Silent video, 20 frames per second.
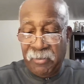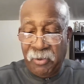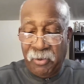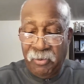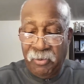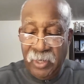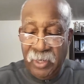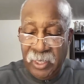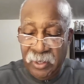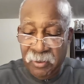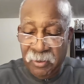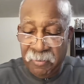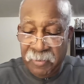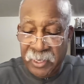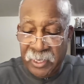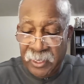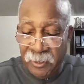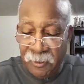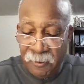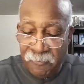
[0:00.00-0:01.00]
chapter 3 a little
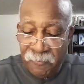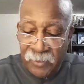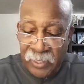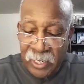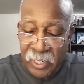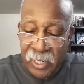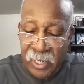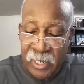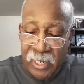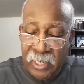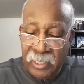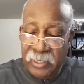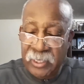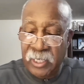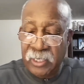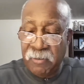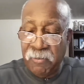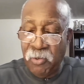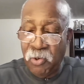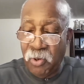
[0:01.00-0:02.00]
bit here. It
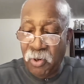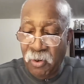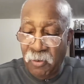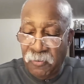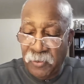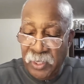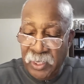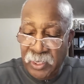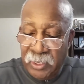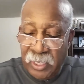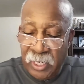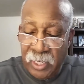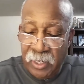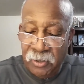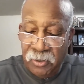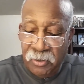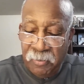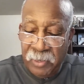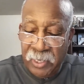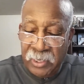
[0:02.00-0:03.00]
says, Moreover, he said
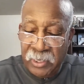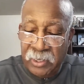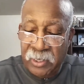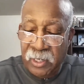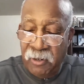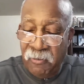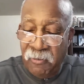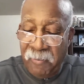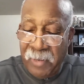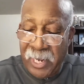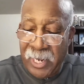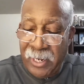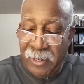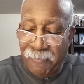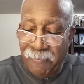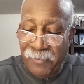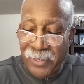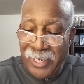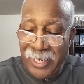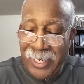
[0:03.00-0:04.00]
unto me, Son of
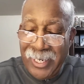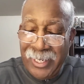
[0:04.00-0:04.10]
man,